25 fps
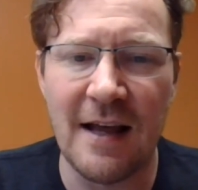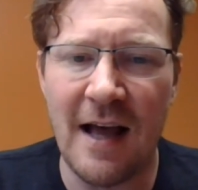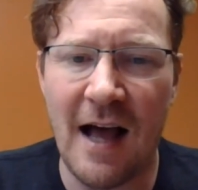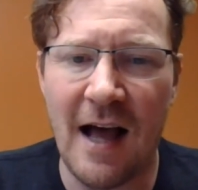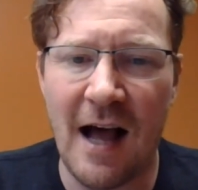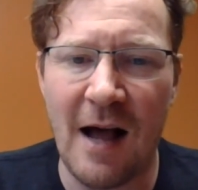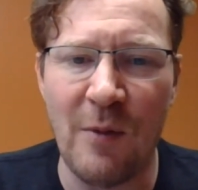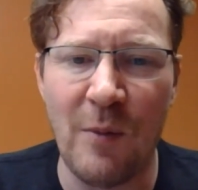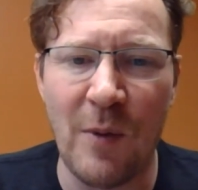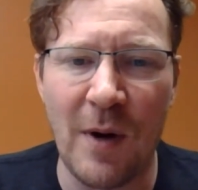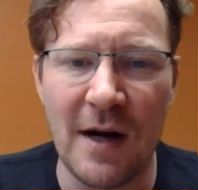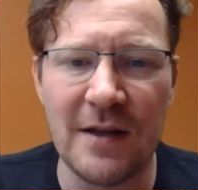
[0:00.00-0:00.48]

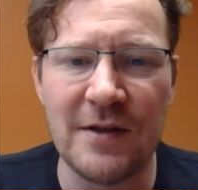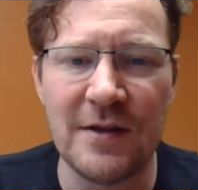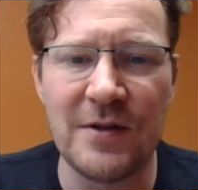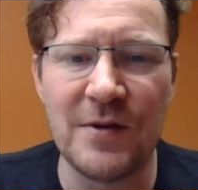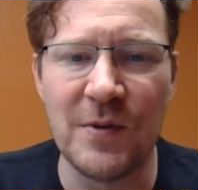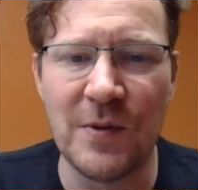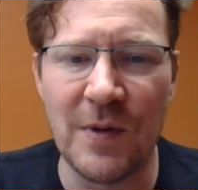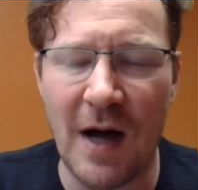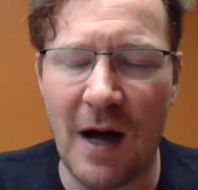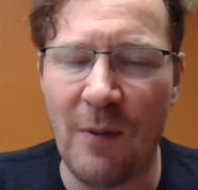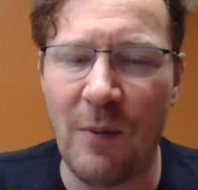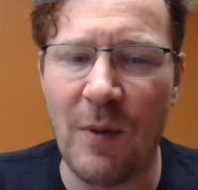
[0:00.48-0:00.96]
I want
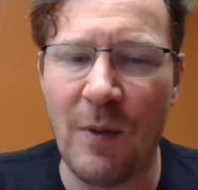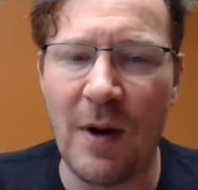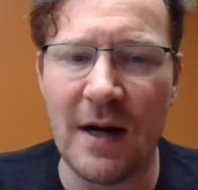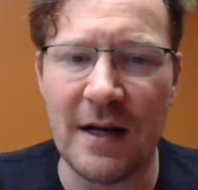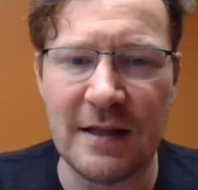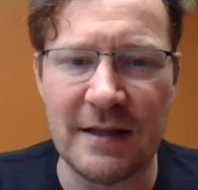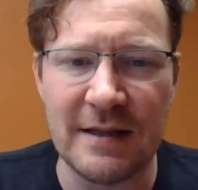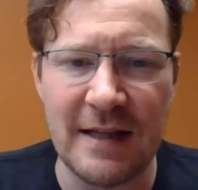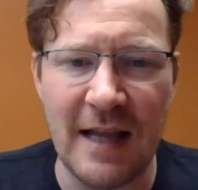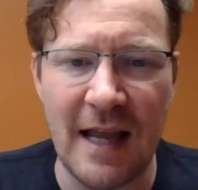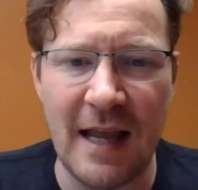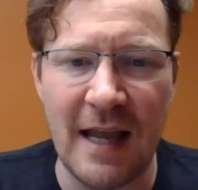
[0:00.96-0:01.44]

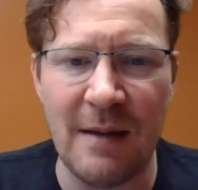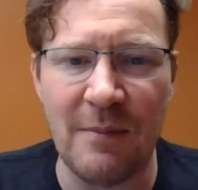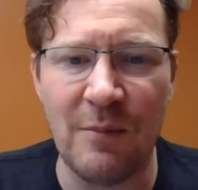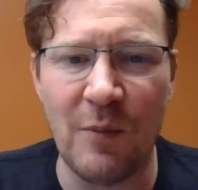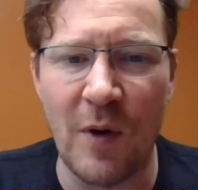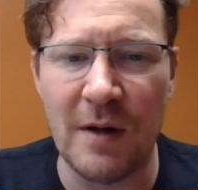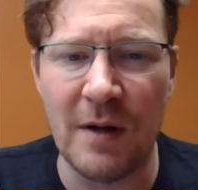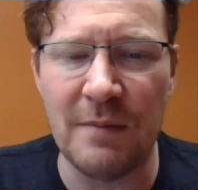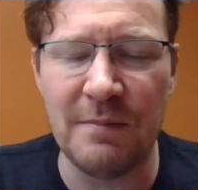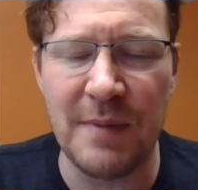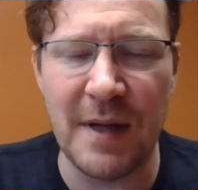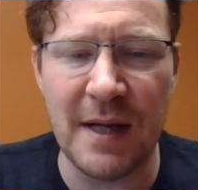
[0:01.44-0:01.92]
a damn
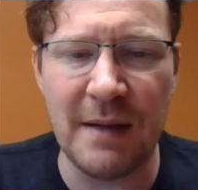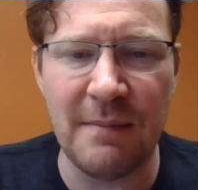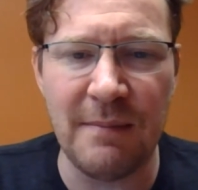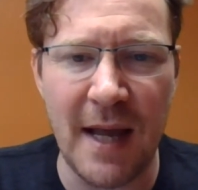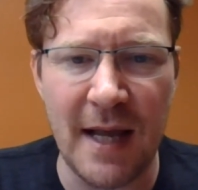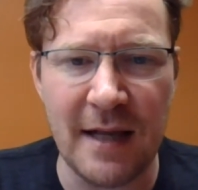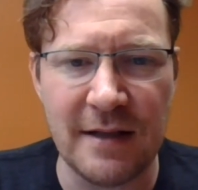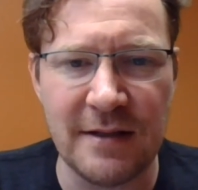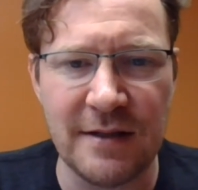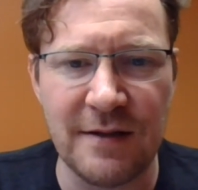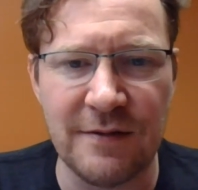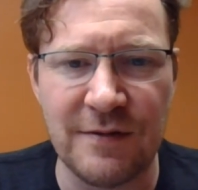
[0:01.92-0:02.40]
one big
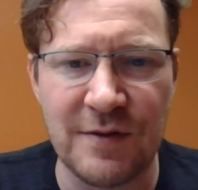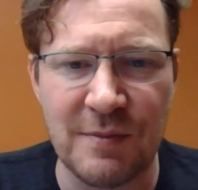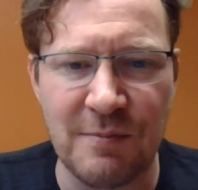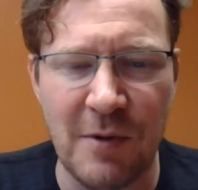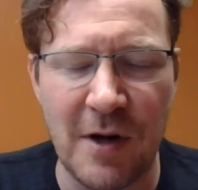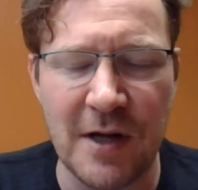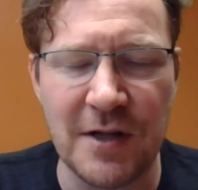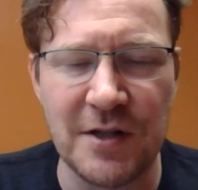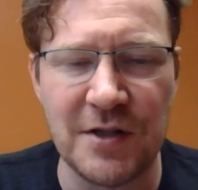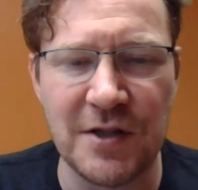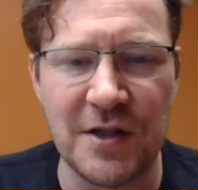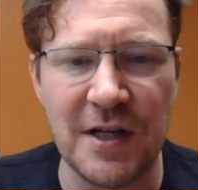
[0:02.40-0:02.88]
massive
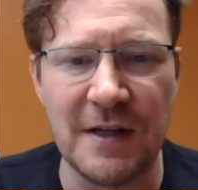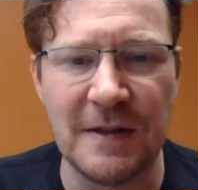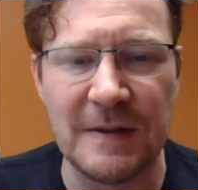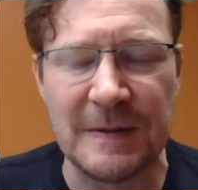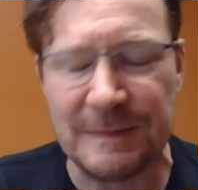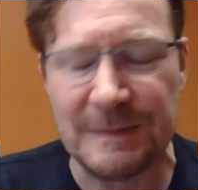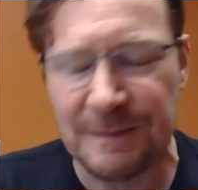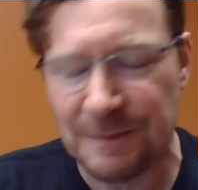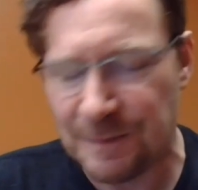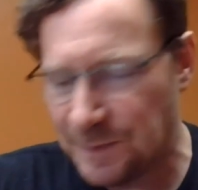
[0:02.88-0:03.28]
spreadsheet,